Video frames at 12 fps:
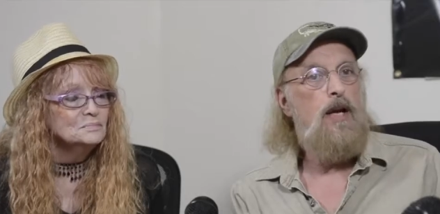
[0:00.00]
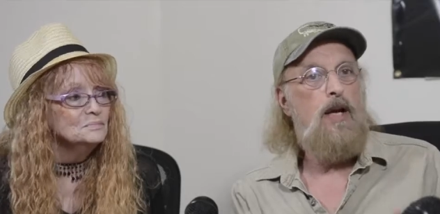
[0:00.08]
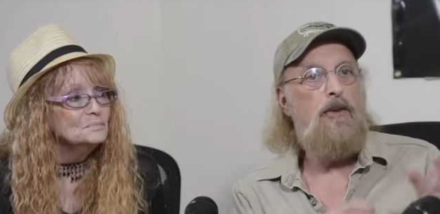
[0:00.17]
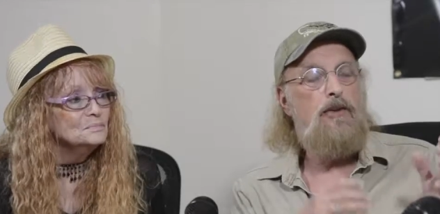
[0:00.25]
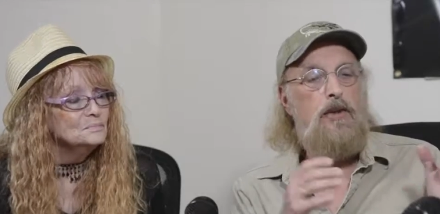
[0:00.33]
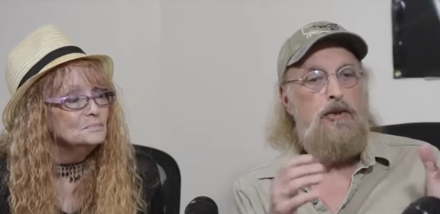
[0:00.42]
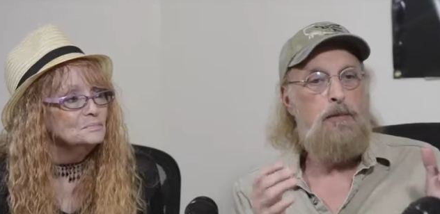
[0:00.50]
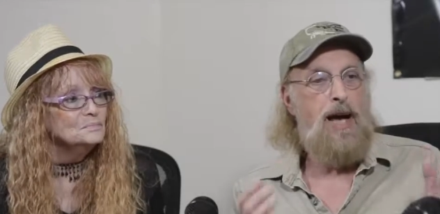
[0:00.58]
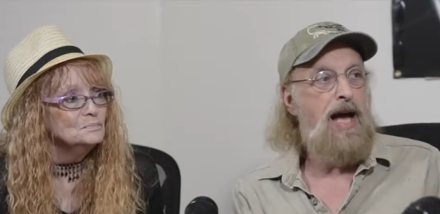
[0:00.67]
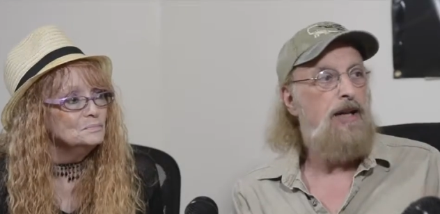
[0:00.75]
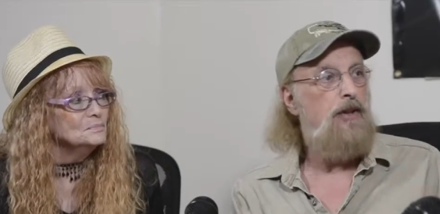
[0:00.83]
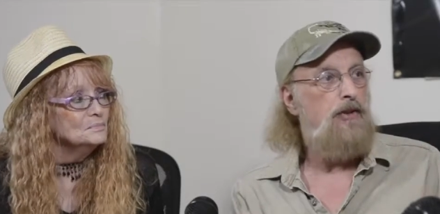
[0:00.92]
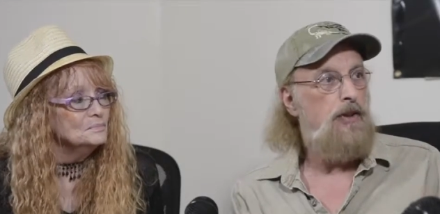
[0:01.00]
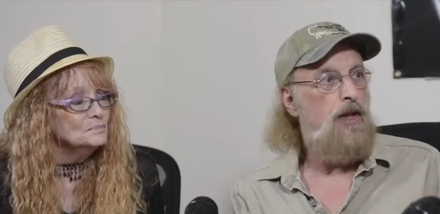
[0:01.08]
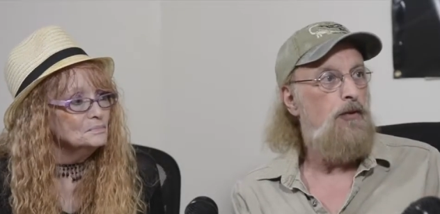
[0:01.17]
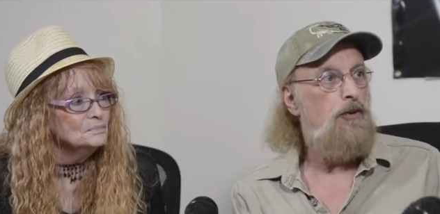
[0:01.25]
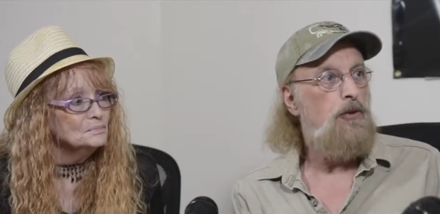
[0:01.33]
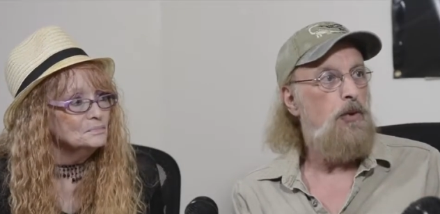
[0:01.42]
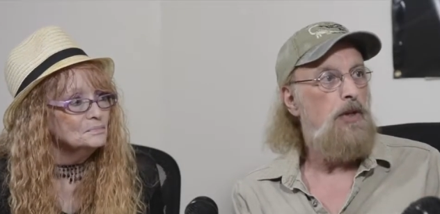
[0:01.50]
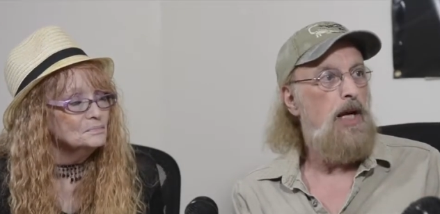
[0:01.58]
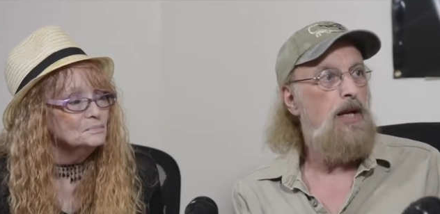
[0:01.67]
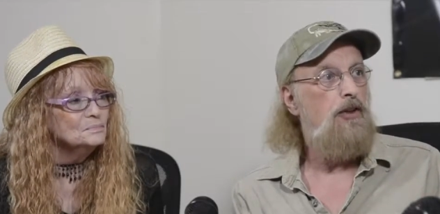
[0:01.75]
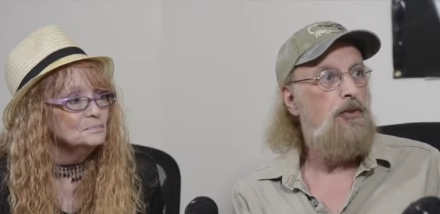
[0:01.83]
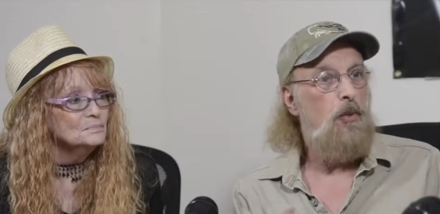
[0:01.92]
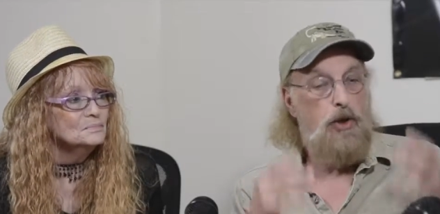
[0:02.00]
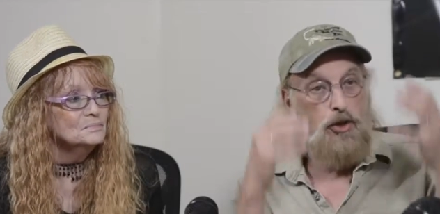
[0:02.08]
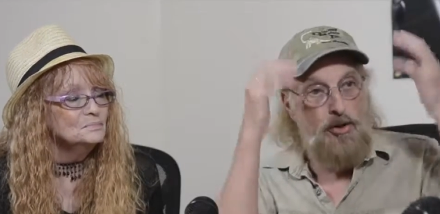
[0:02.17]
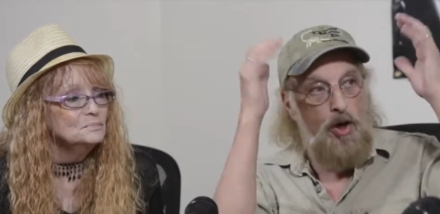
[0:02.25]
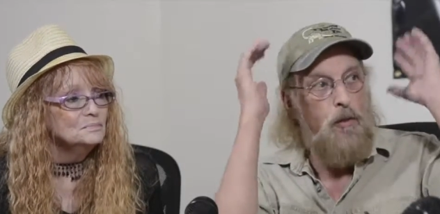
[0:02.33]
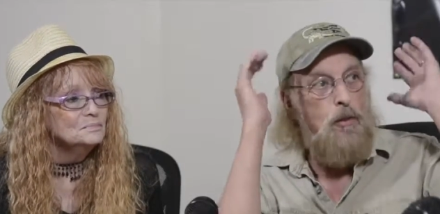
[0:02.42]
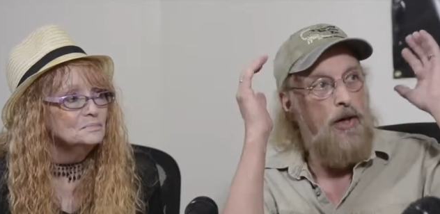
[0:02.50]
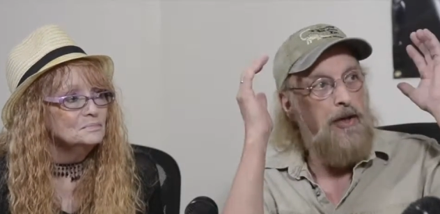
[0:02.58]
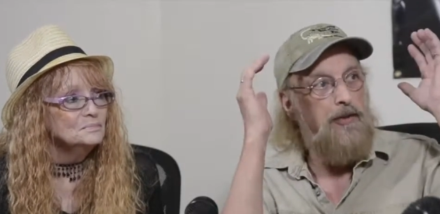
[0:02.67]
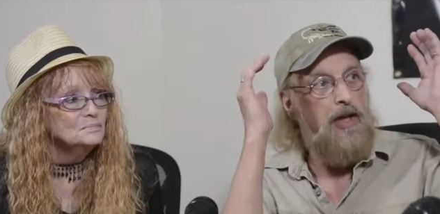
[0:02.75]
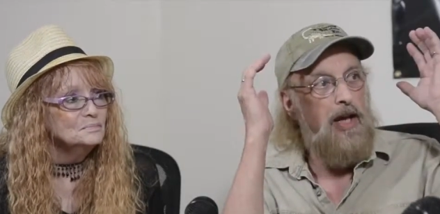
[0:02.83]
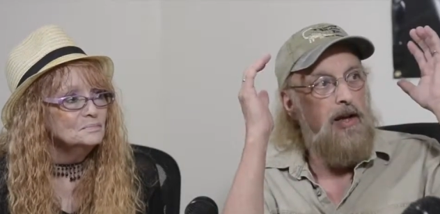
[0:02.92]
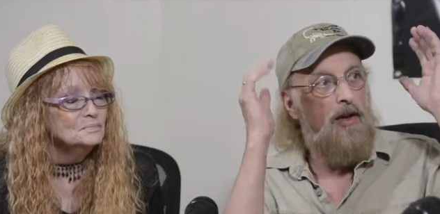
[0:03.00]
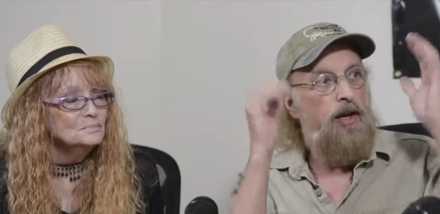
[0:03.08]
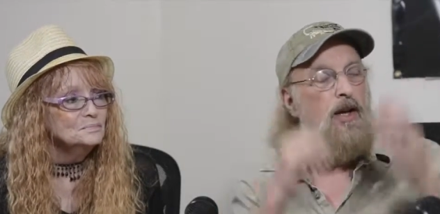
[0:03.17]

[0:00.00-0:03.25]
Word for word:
Speaker 1: there's this Pachycephalosaur dinosaur with a dome on its head.